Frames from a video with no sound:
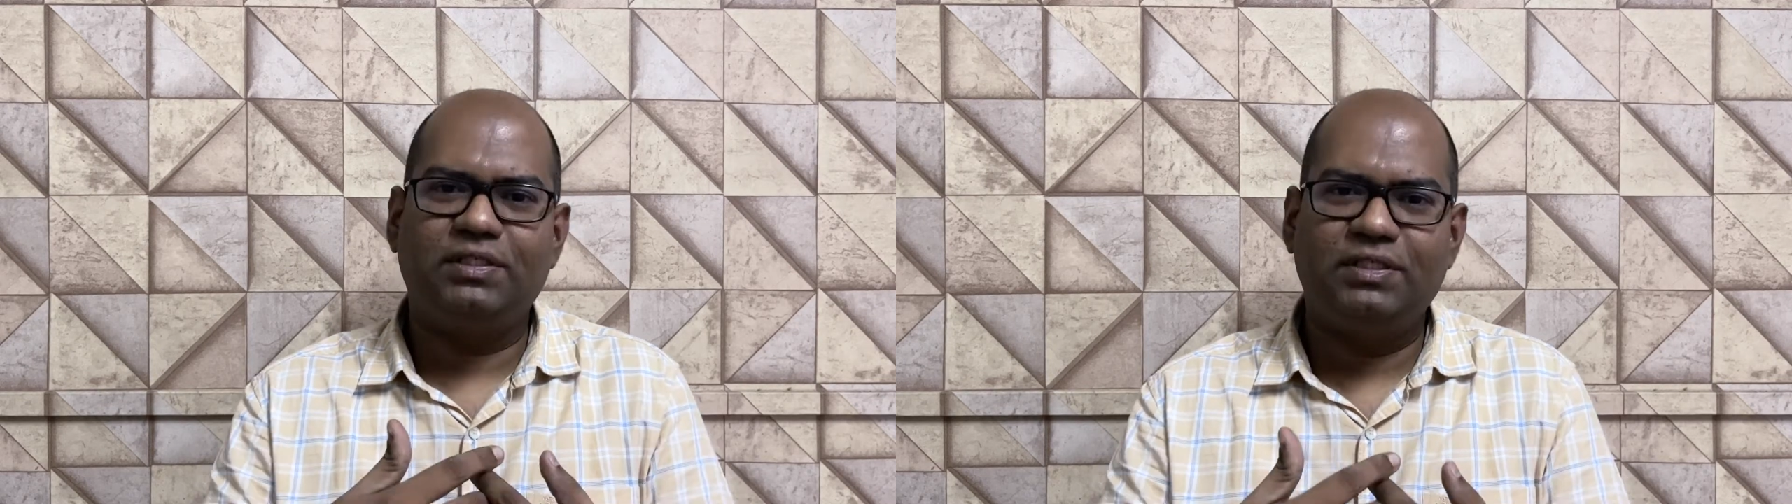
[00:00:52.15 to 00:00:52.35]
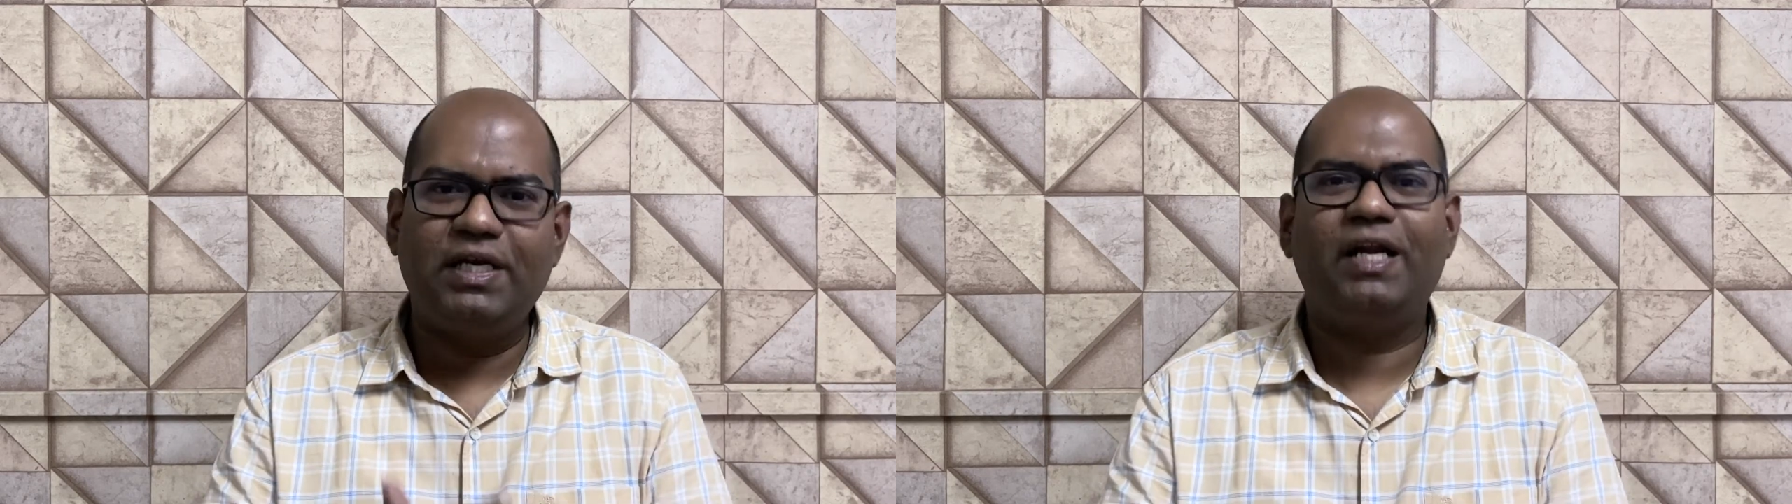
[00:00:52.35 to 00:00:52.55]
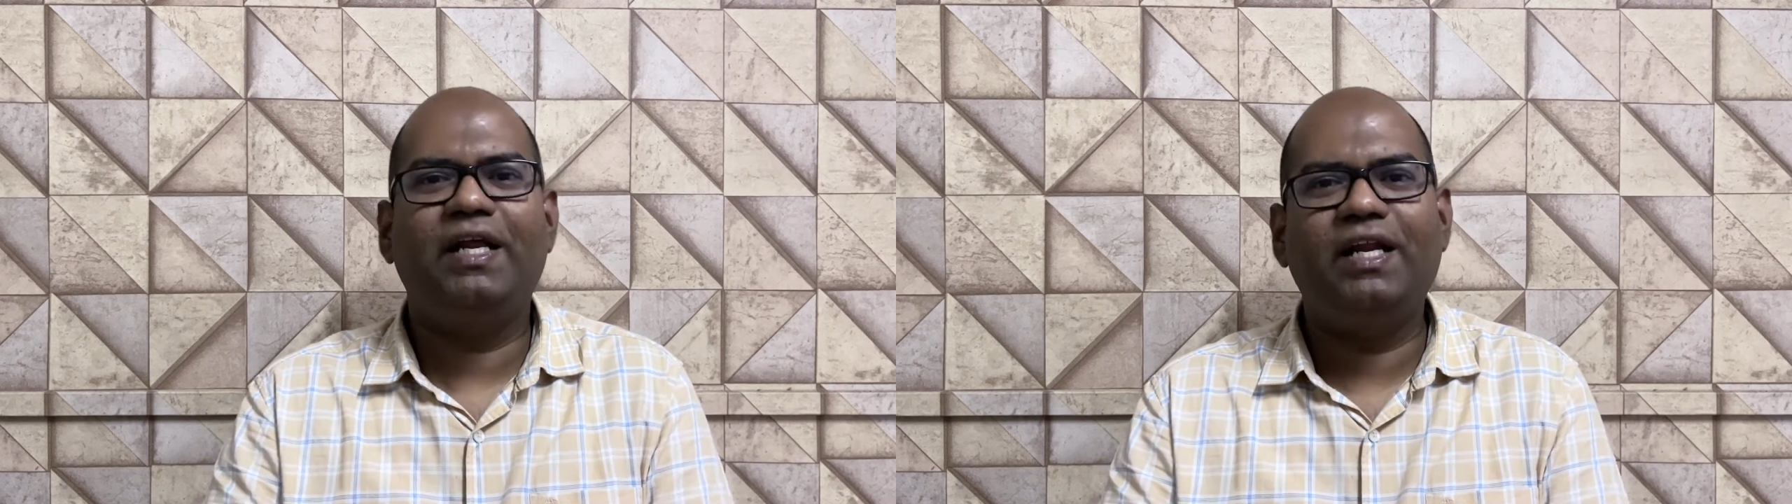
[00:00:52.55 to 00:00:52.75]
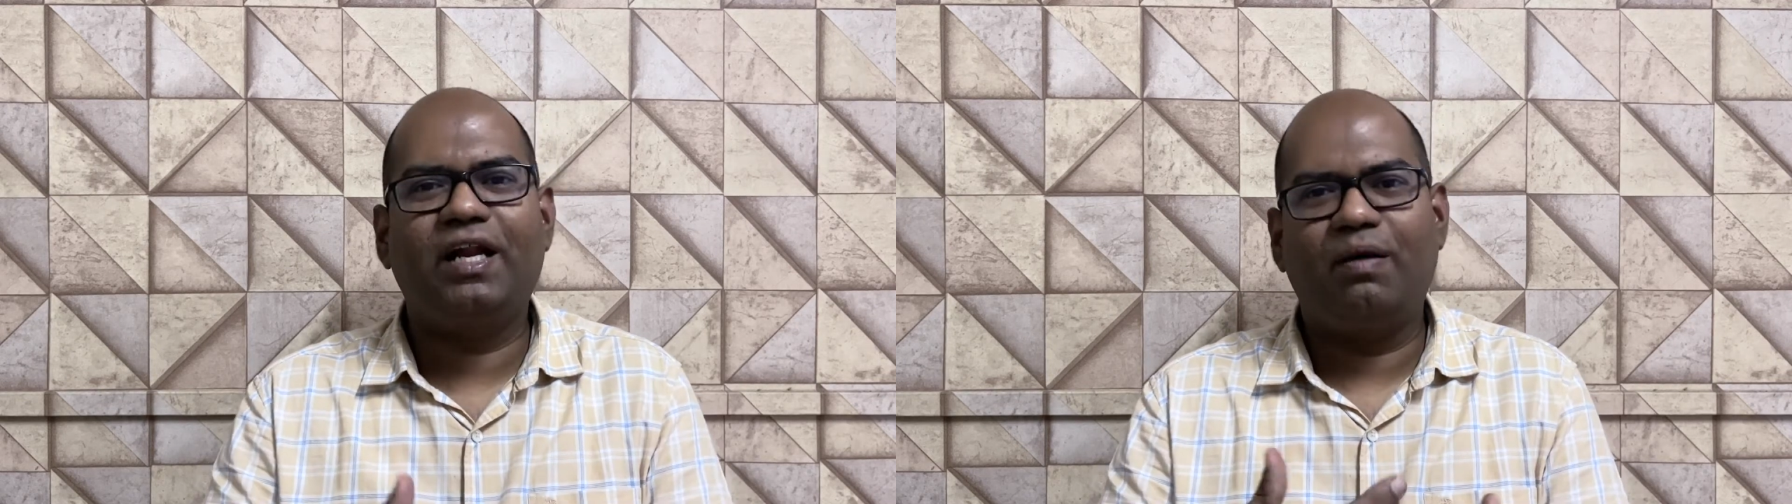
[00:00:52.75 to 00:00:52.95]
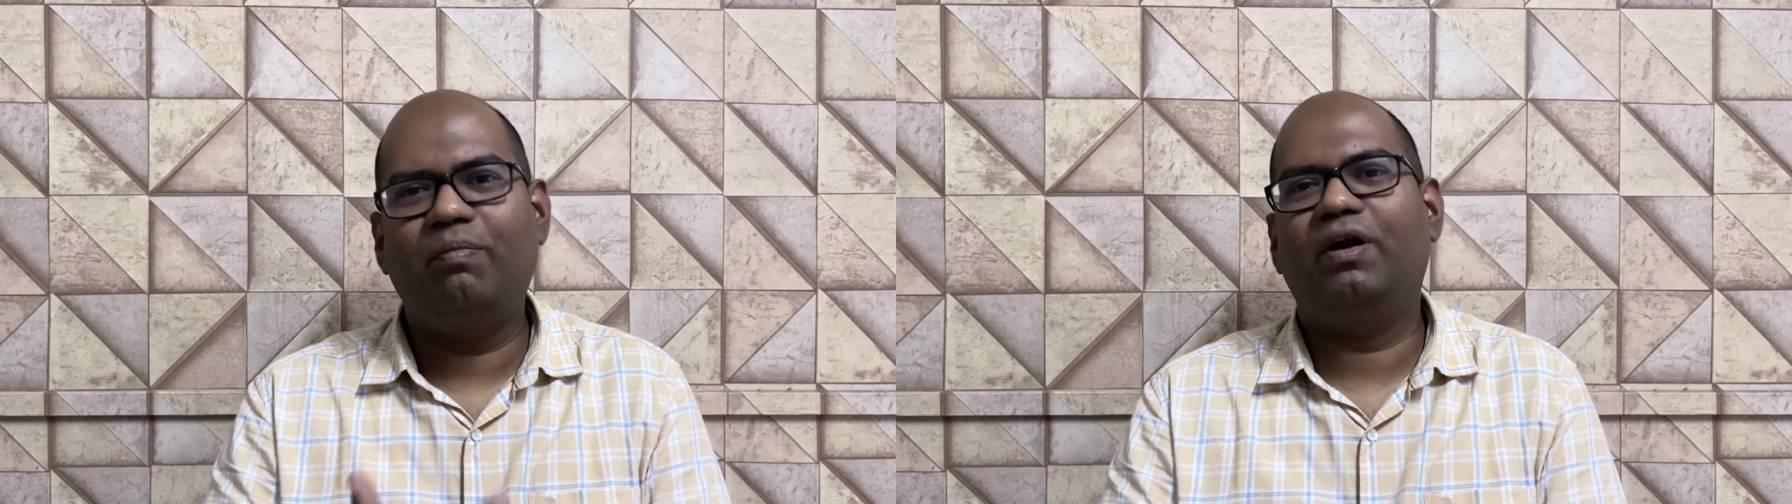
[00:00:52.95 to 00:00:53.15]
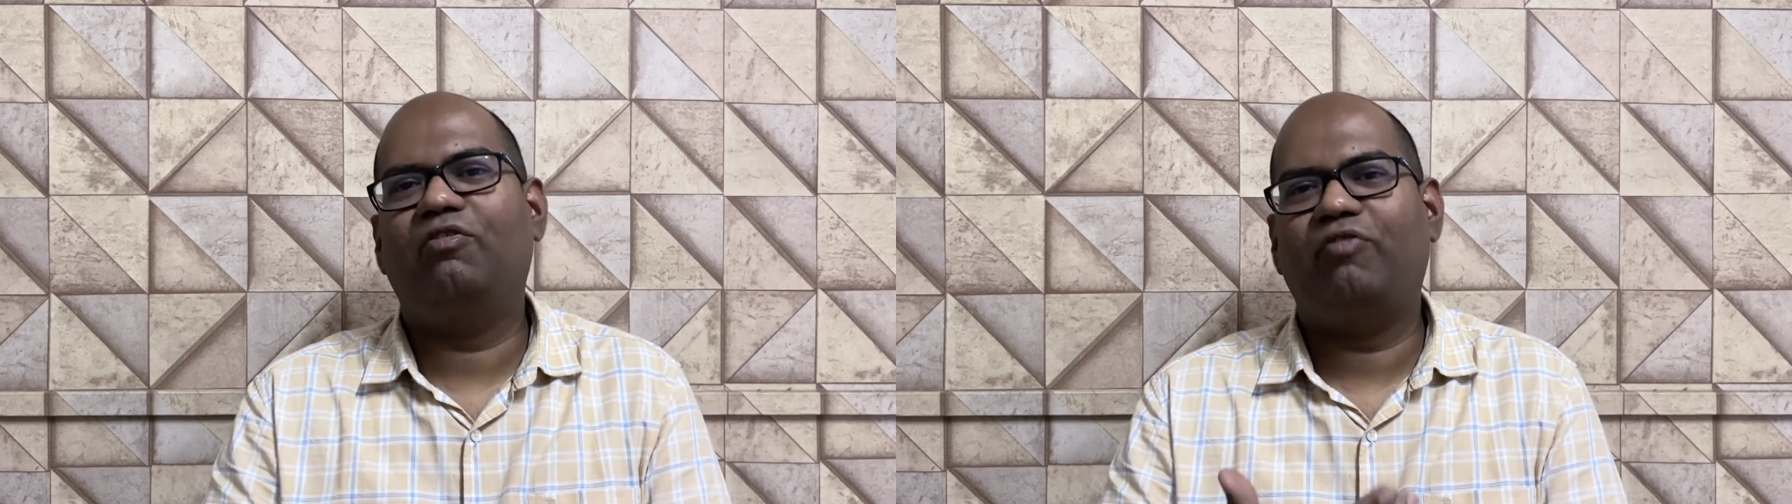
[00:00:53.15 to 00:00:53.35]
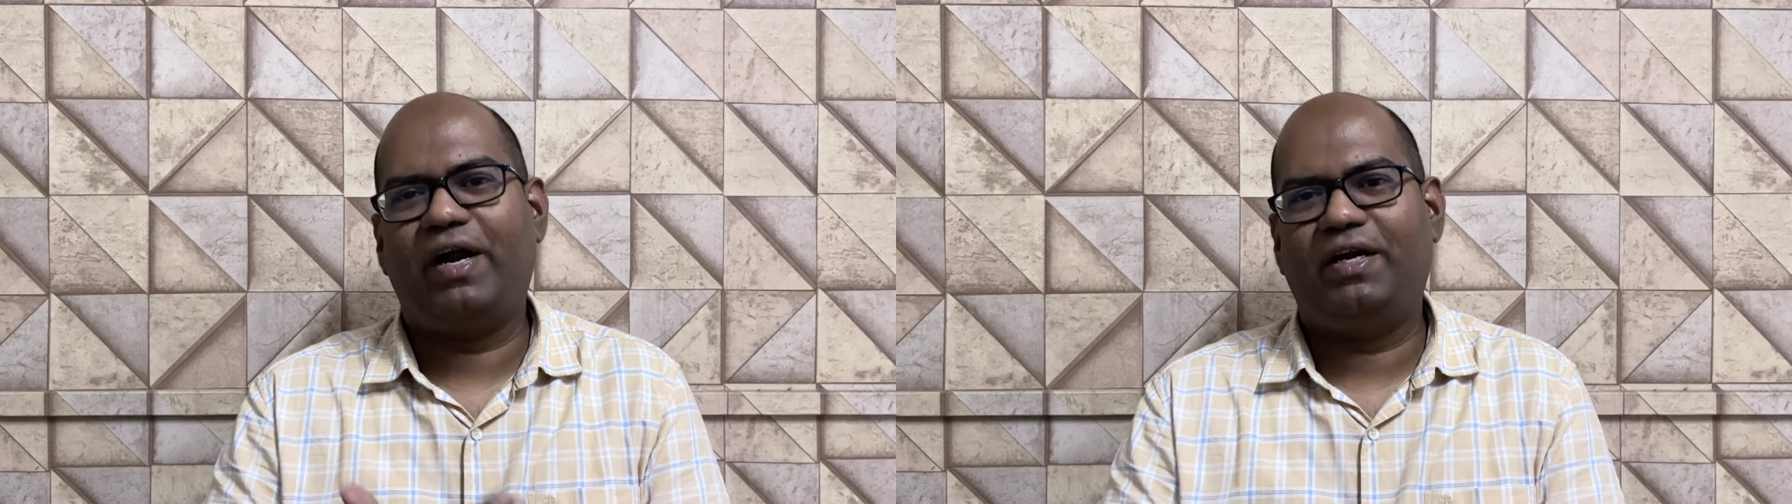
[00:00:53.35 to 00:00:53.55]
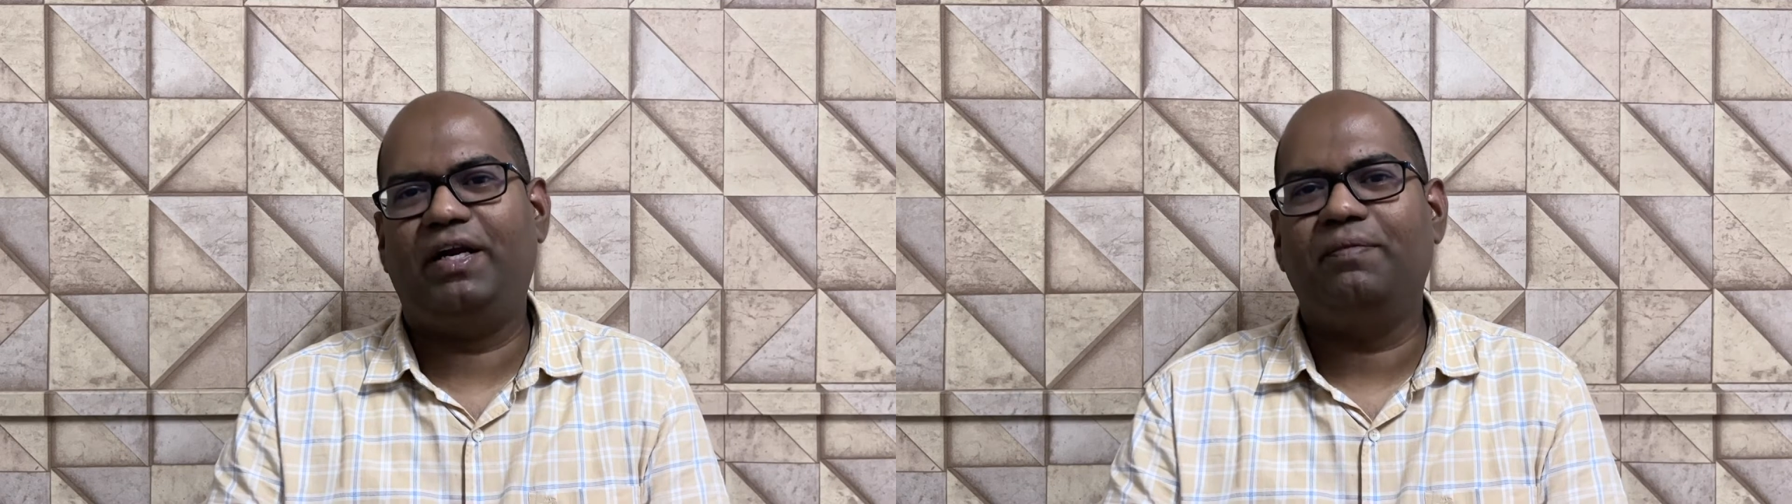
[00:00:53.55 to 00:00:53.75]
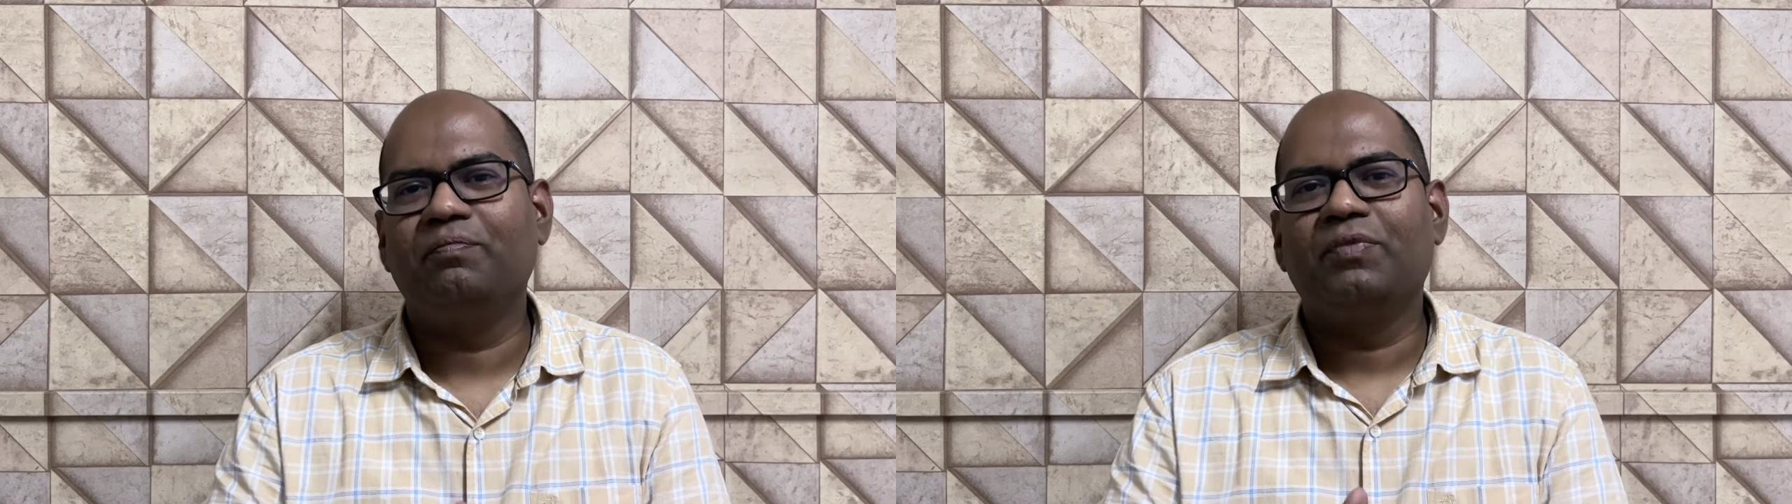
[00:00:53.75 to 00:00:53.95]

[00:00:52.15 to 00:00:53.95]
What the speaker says: Generally, in a rubber factory,